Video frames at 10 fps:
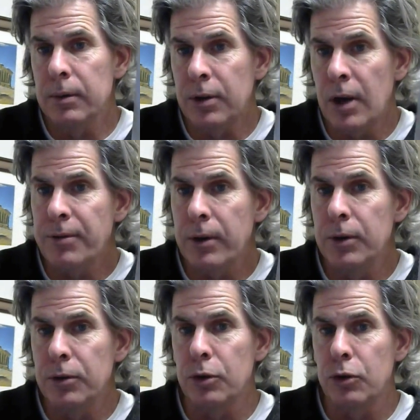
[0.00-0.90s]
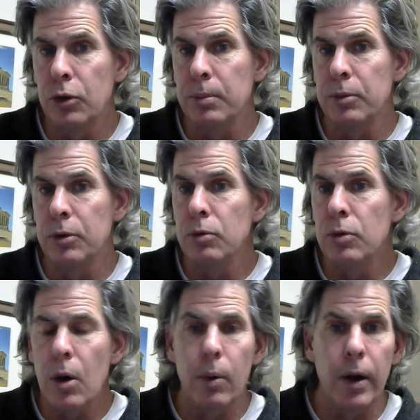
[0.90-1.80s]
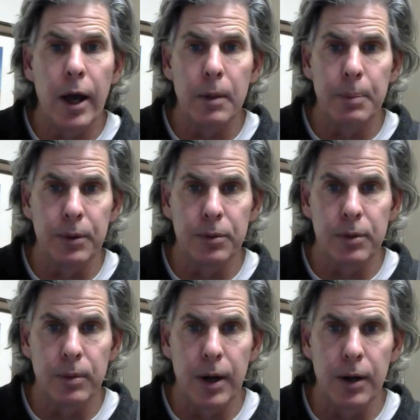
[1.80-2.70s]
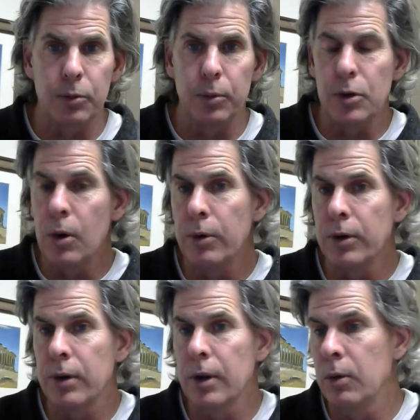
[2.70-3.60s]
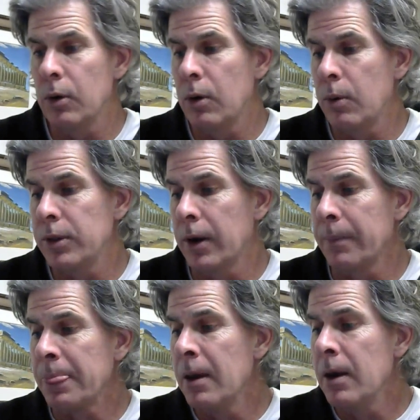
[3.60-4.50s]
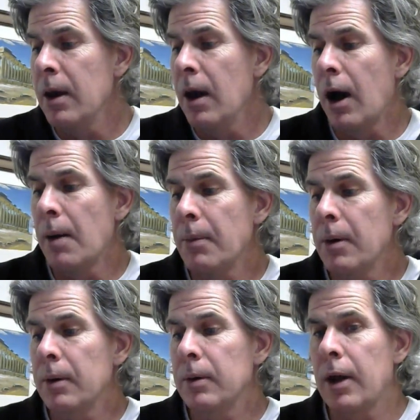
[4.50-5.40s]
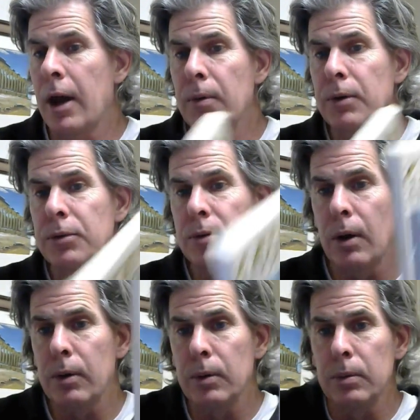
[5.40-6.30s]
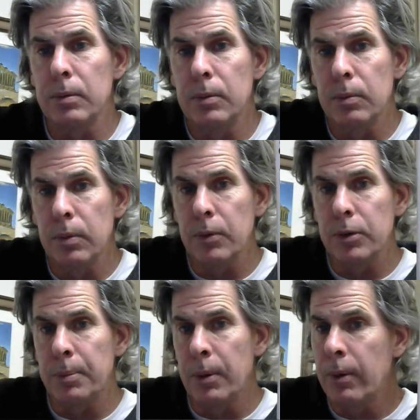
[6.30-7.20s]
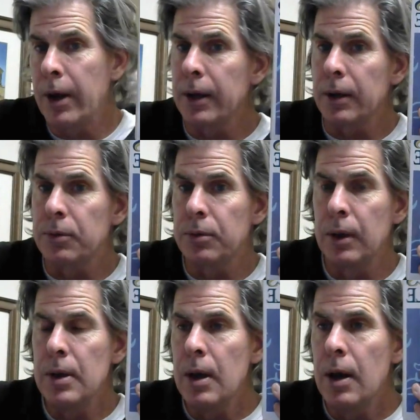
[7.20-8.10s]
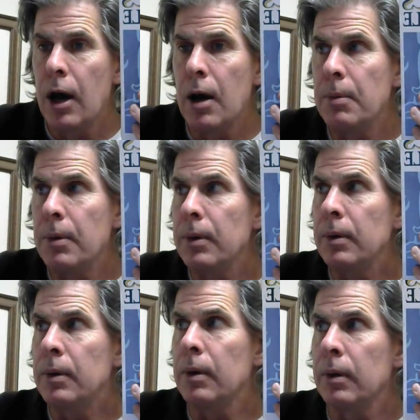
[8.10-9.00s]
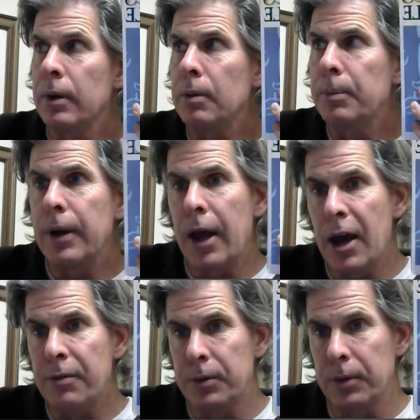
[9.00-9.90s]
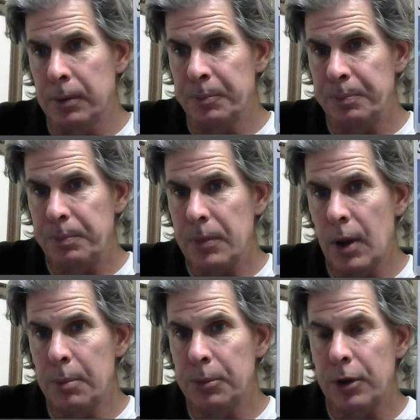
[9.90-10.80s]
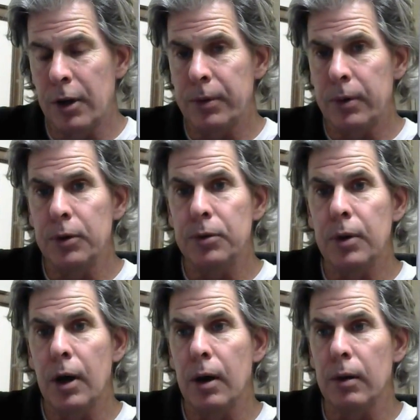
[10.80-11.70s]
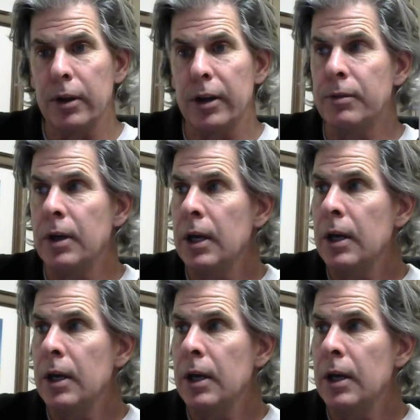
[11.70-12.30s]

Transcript: Sophocles assumes you know Oedipus Tyrannus when you go in there. Aristotle wrote the Poetics a little bit after Sophocles lived.